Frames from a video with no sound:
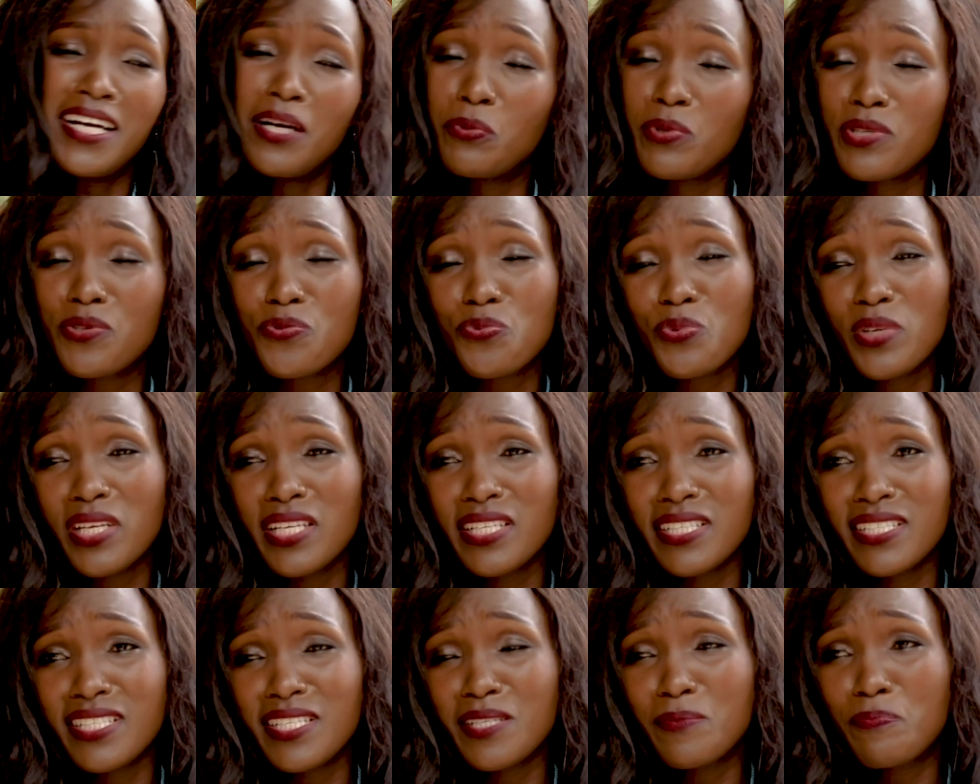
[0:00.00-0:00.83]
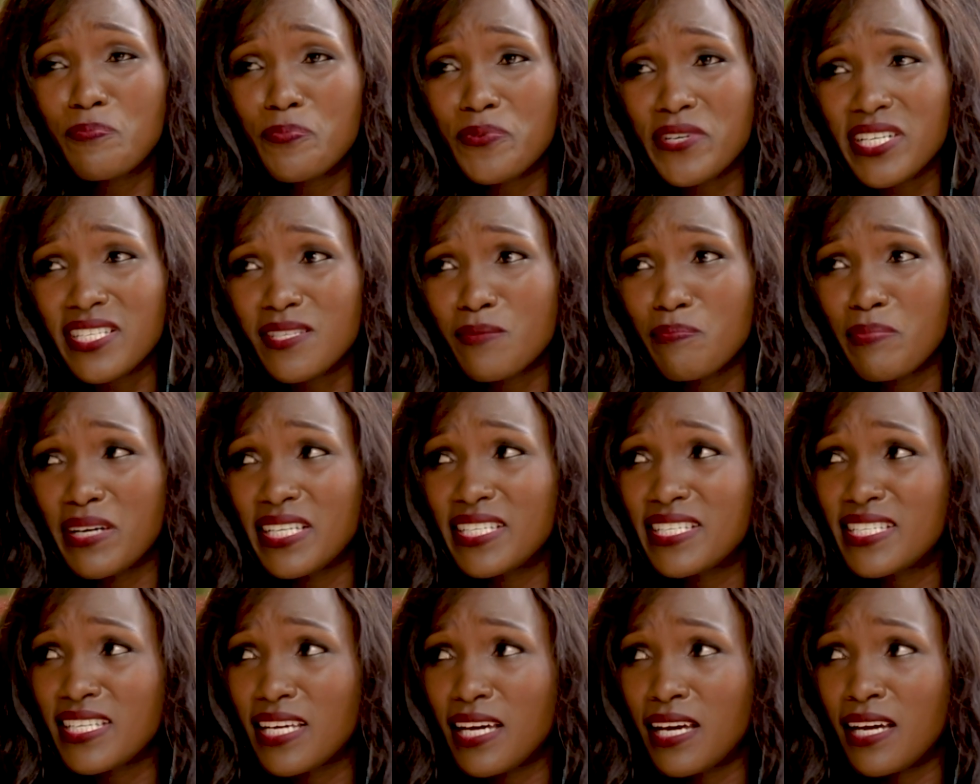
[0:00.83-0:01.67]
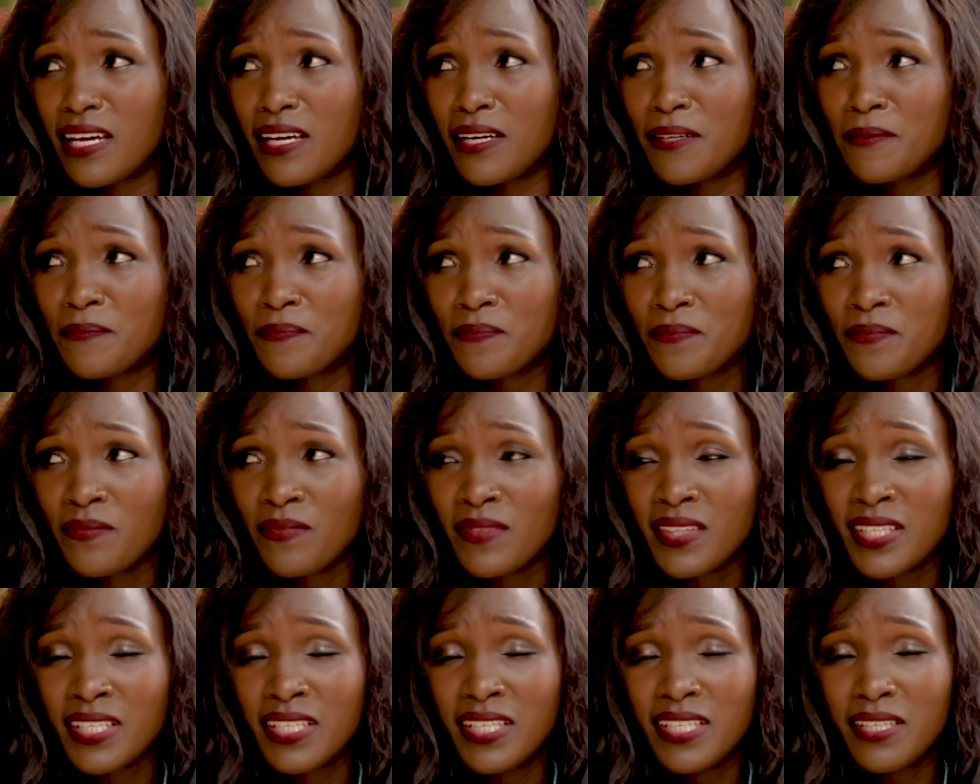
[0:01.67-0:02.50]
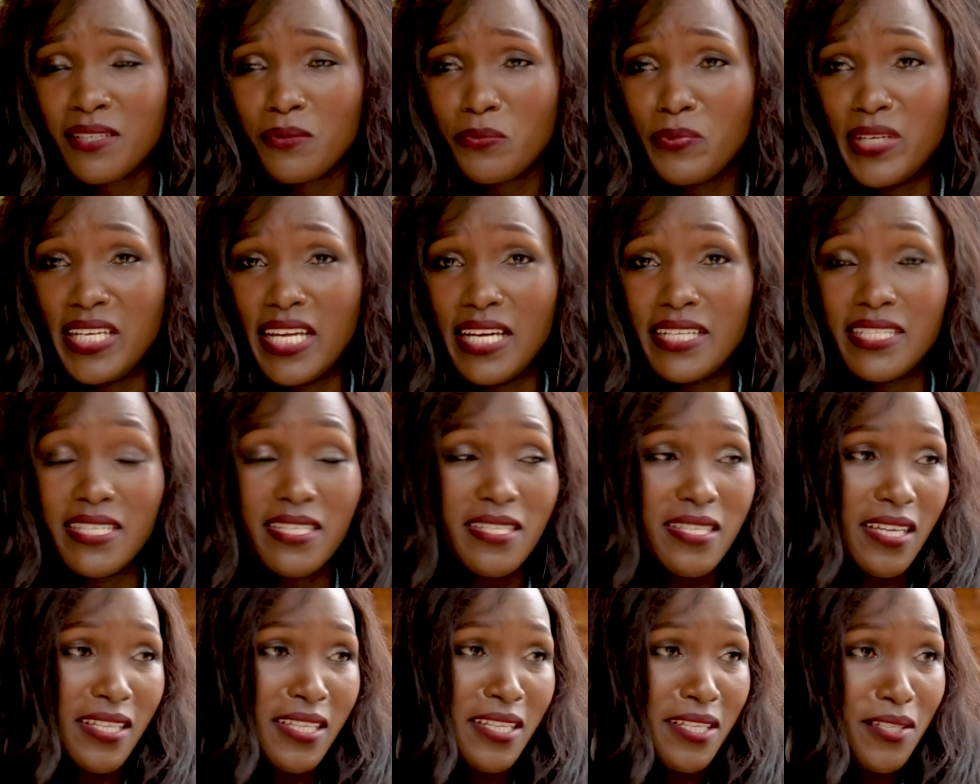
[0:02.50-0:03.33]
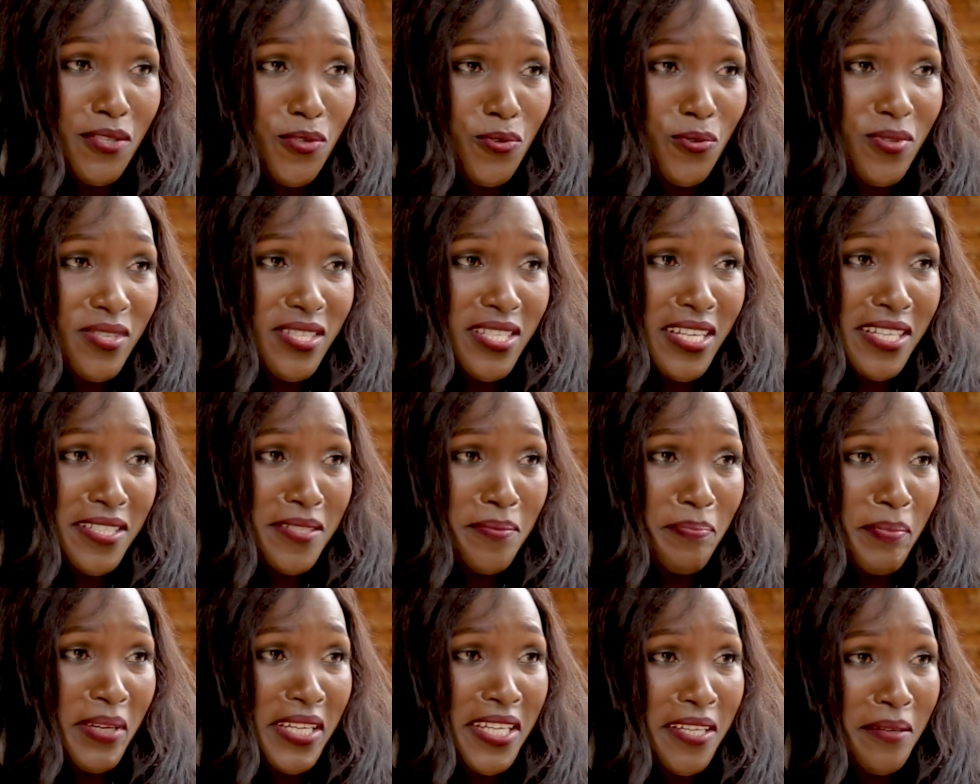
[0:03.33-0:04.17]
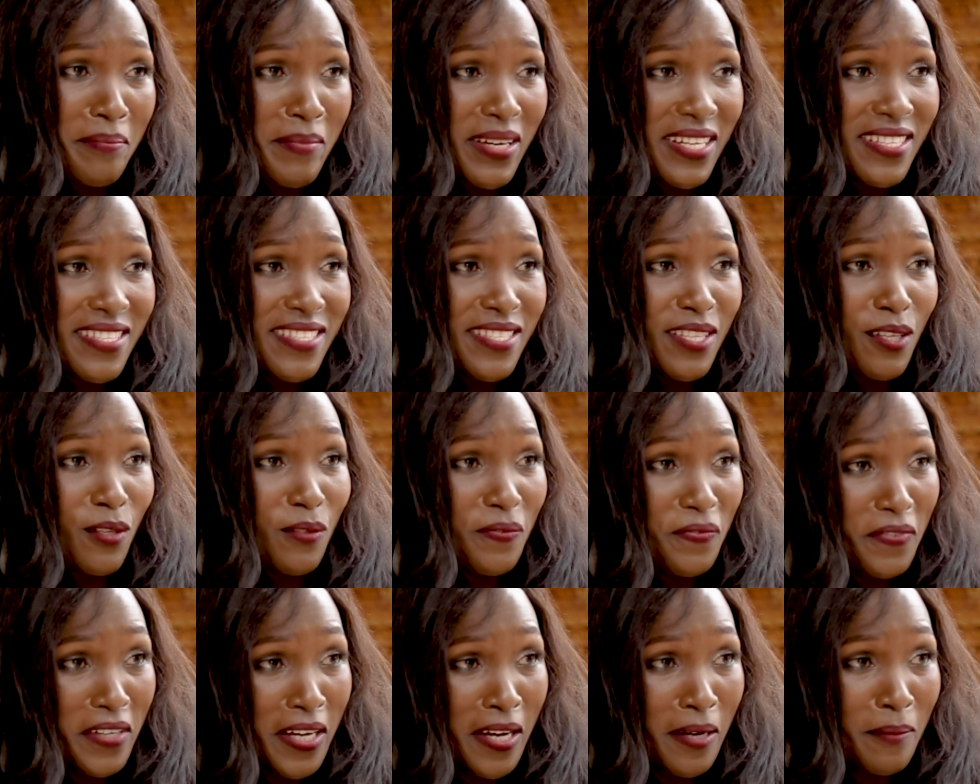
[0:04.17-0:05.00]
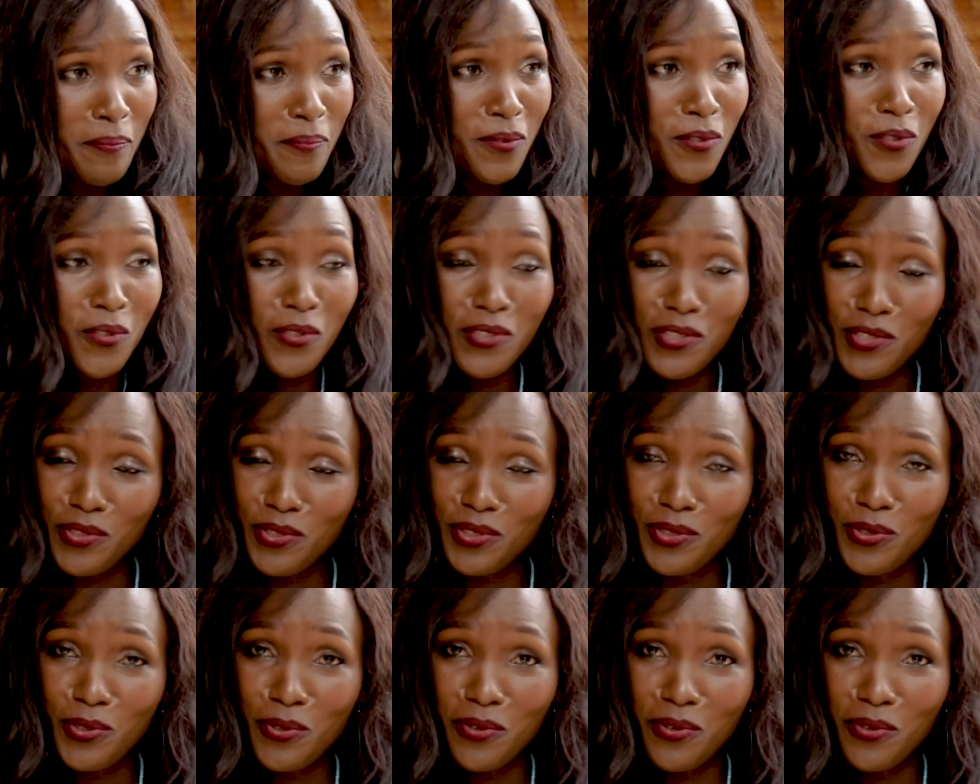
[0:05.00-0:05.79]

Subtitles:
I was really depressed, but when I decided to start making myself up, during